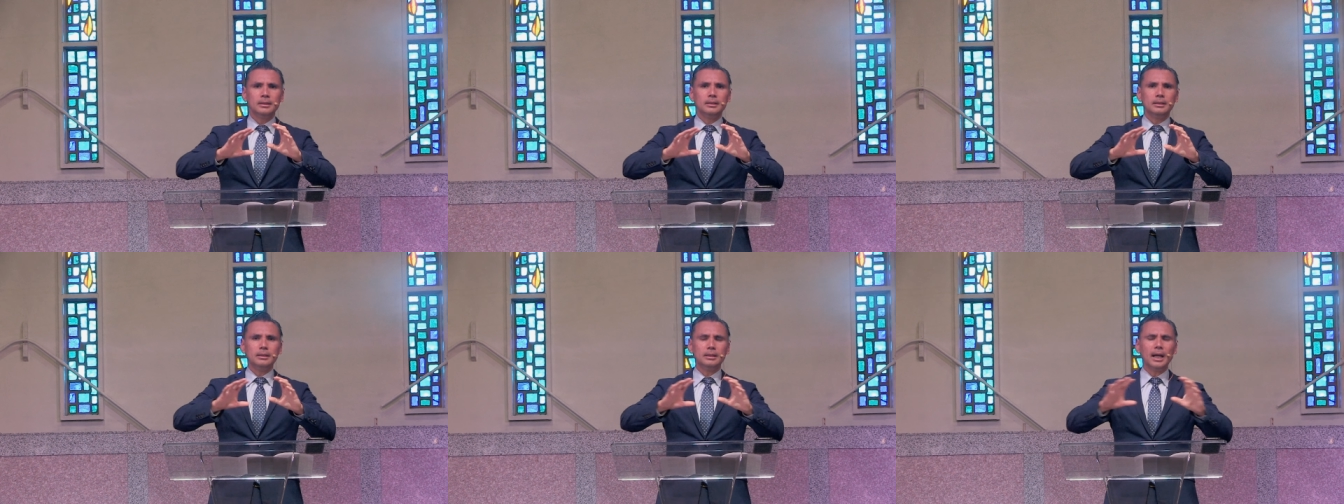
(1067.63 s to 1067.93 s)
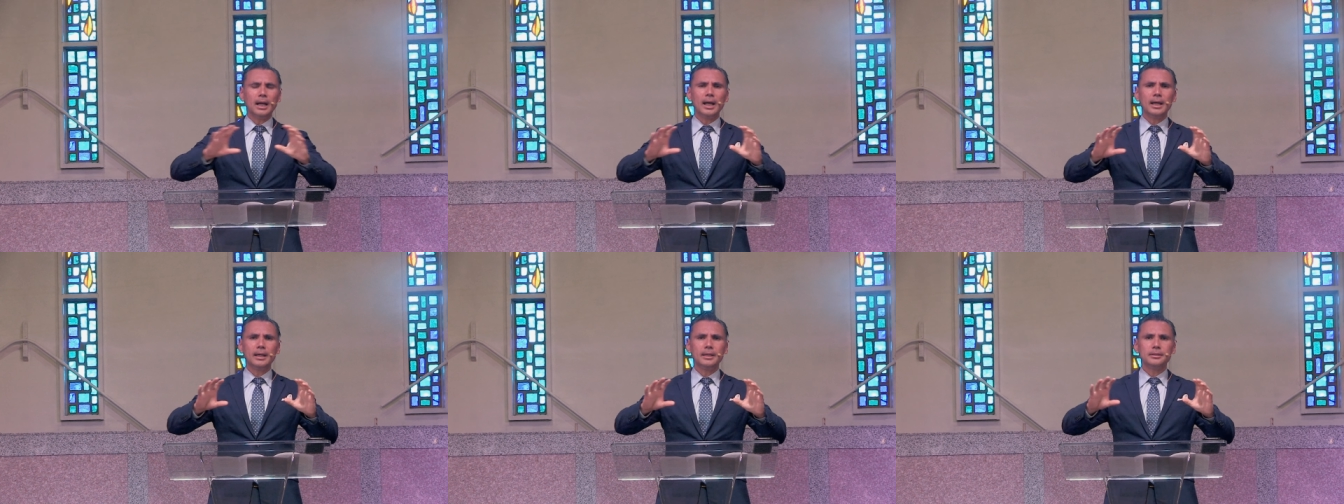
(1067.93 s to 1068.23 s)

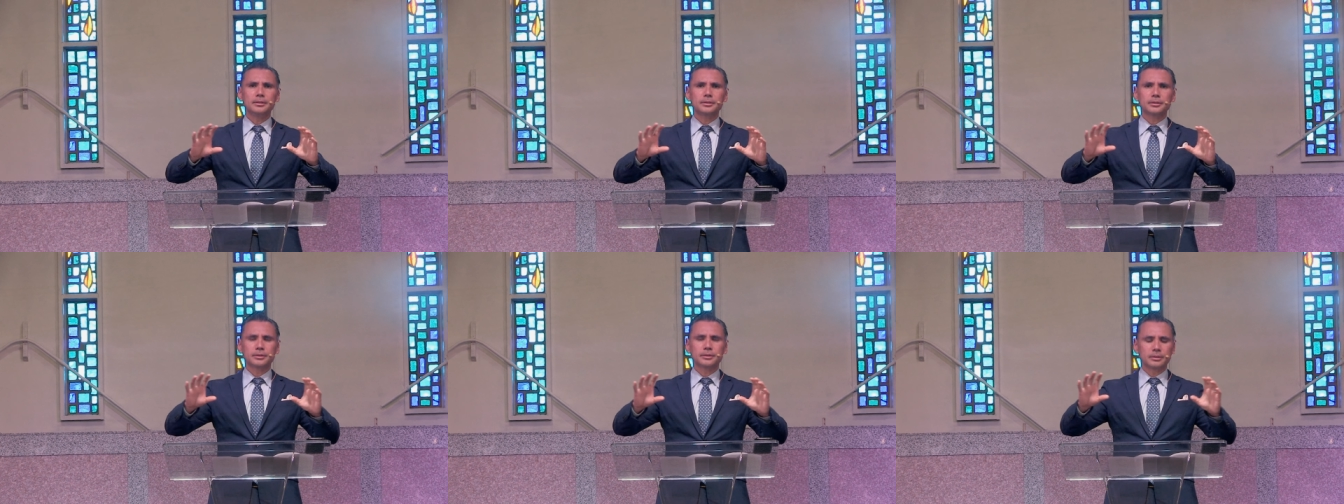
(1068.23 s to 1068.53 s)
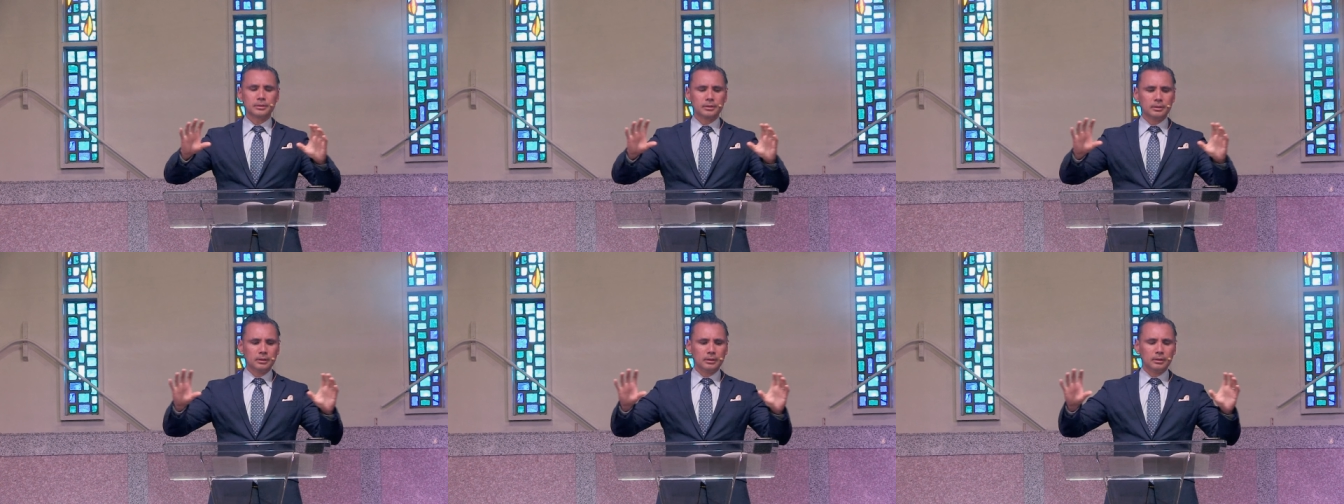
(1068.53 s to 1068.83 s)

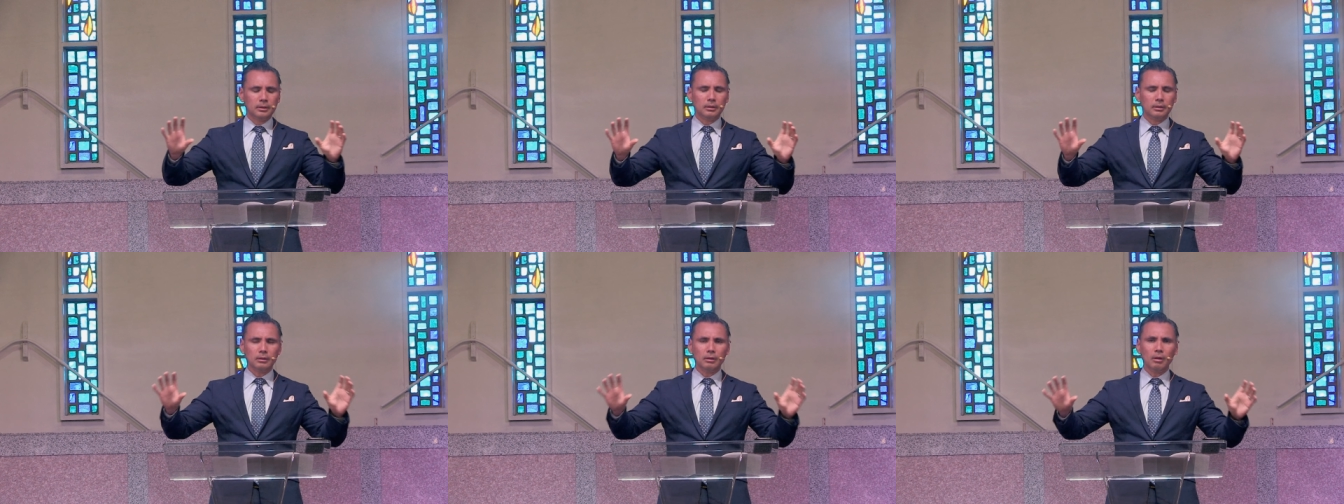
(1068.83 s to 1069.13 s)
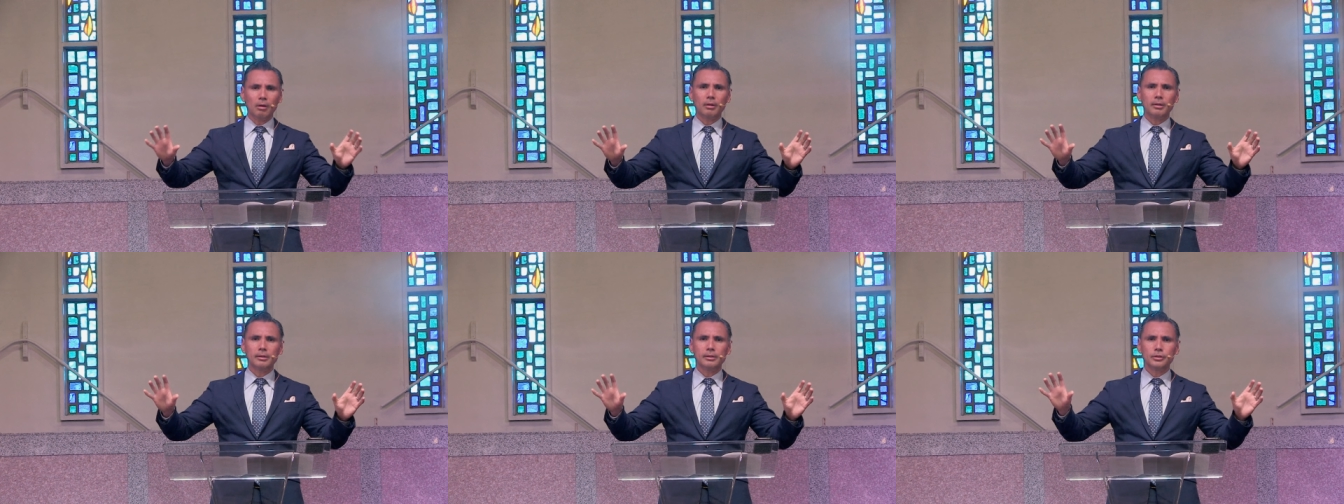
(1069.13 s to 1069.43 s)
Nice,
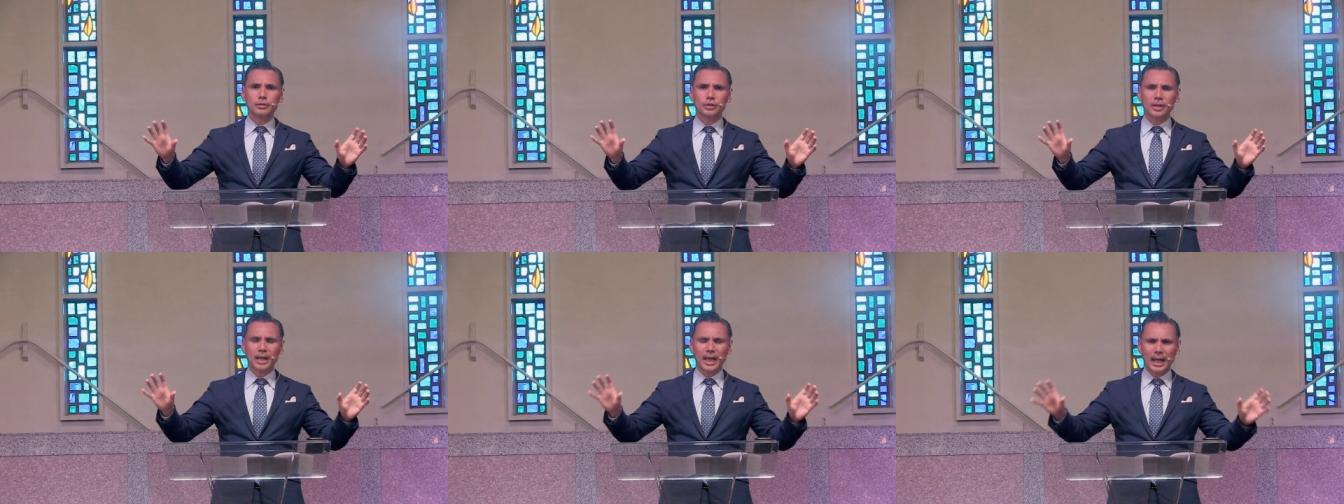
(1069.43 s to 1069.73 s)
large